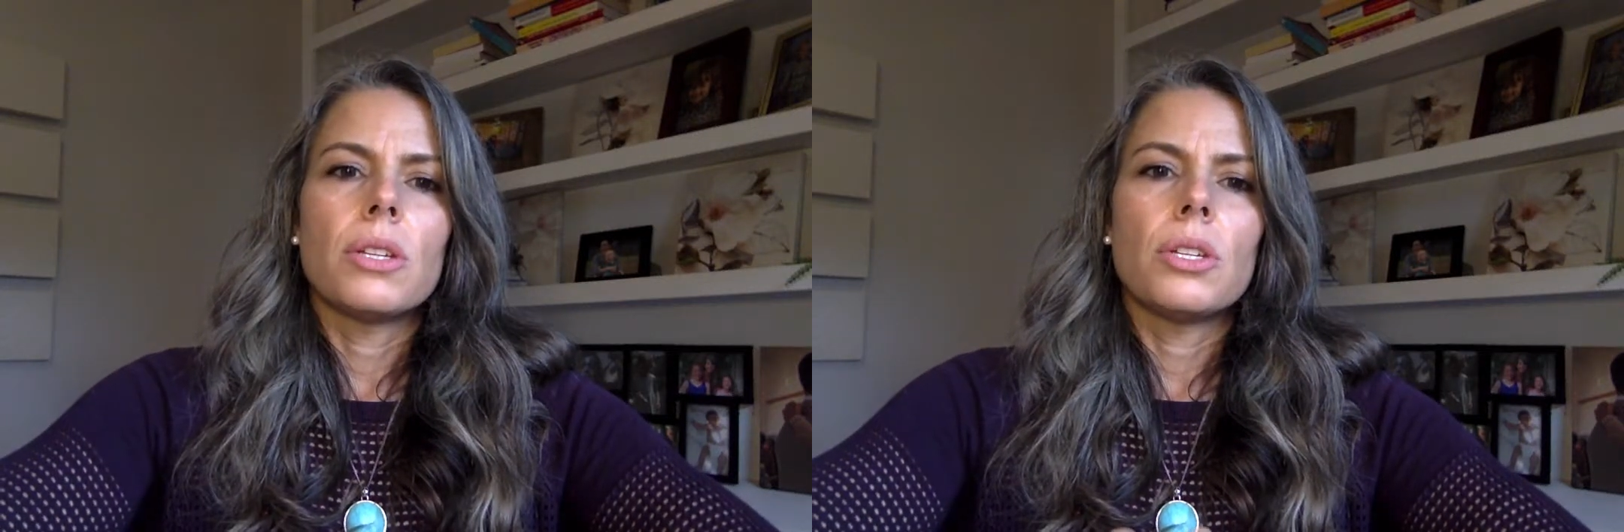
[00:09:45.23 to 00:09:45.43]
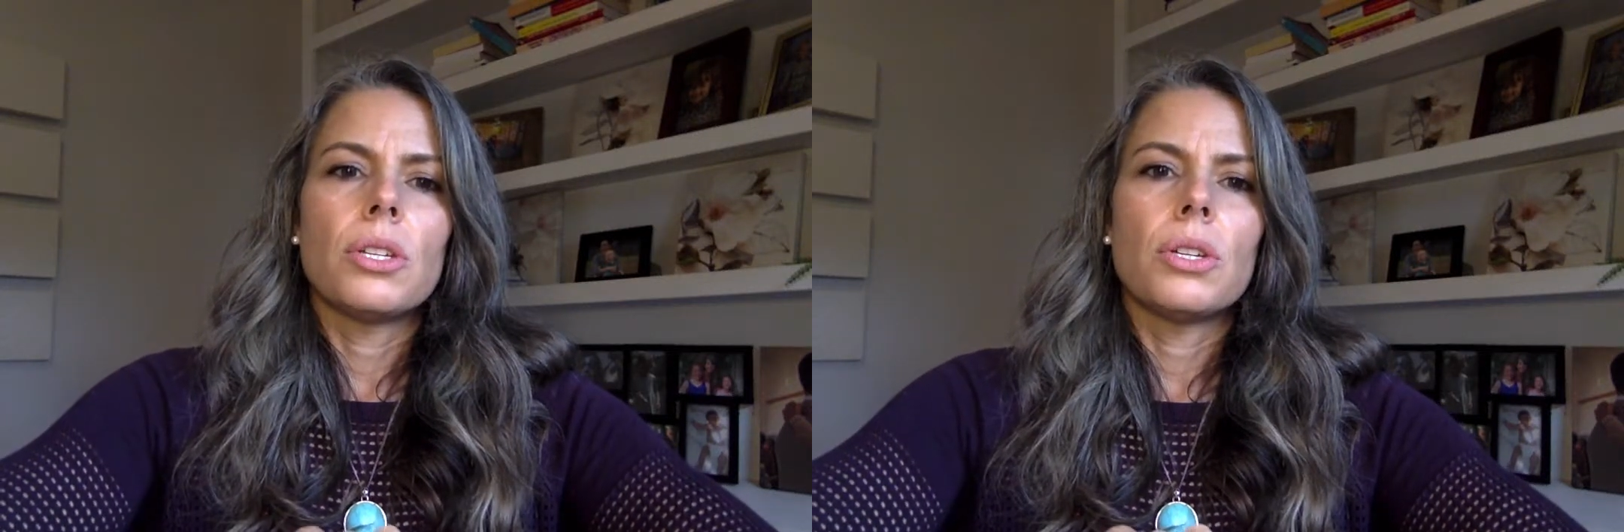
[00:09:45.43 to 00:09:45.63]

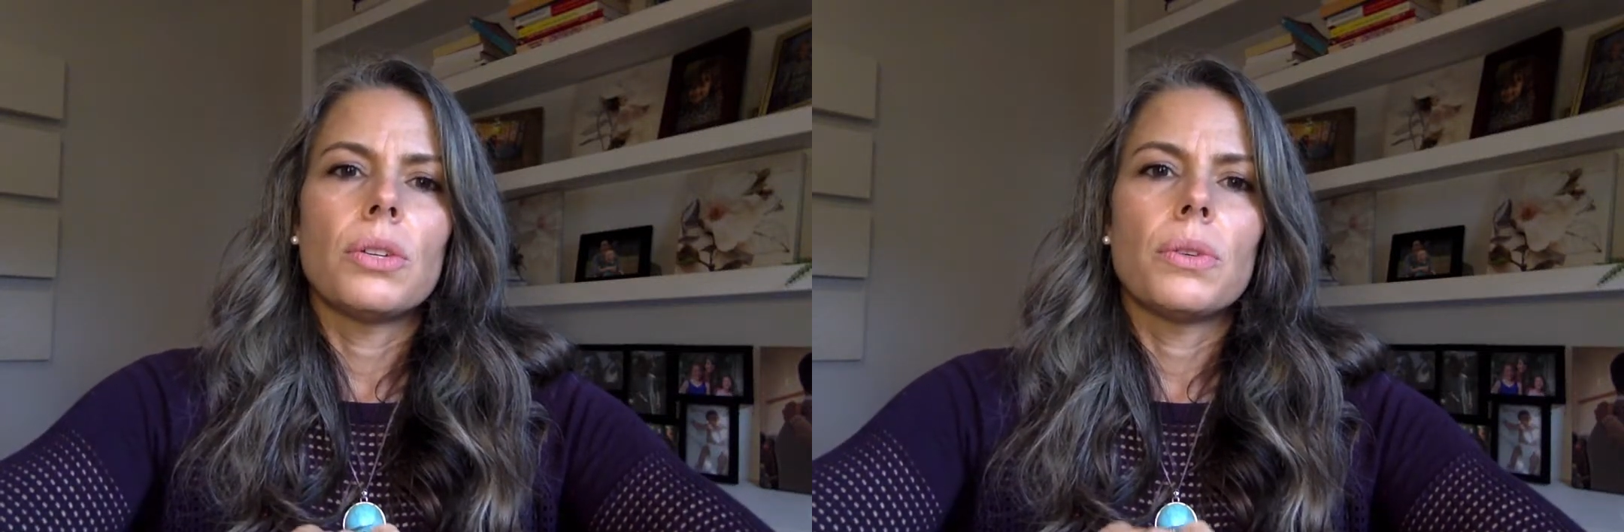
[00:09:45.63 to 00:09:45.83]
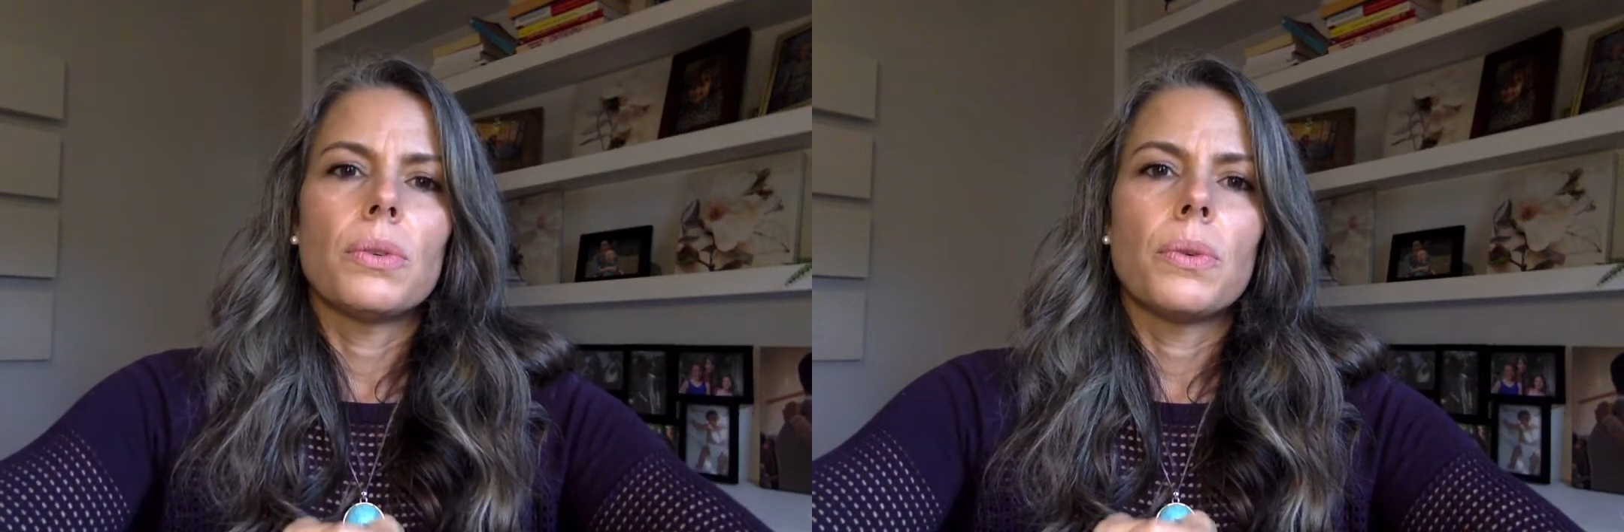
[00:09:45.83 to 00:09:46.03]

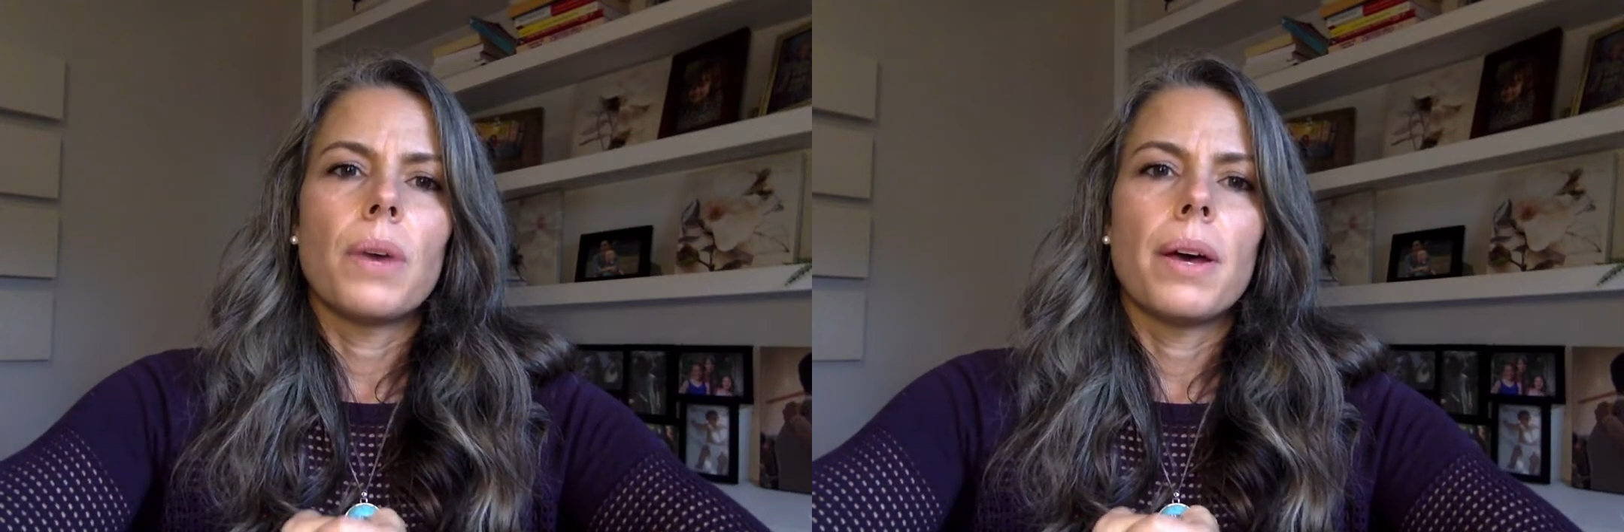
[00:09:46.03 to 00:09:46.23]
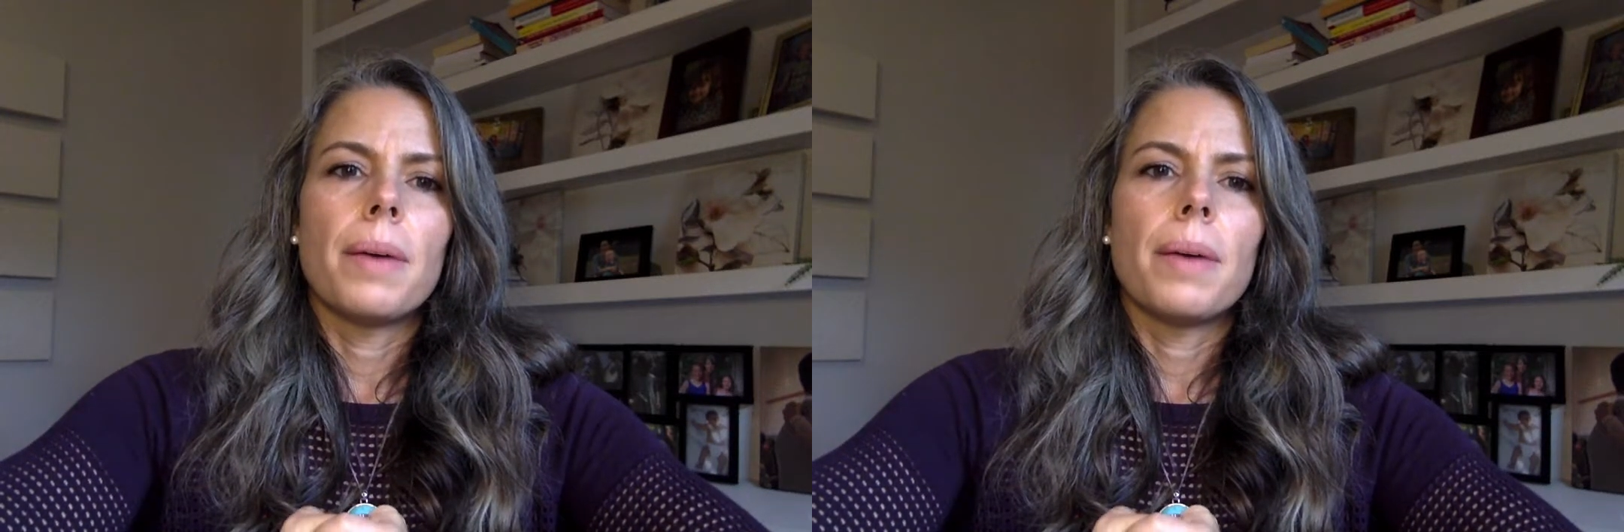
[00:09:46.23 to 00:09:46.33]
to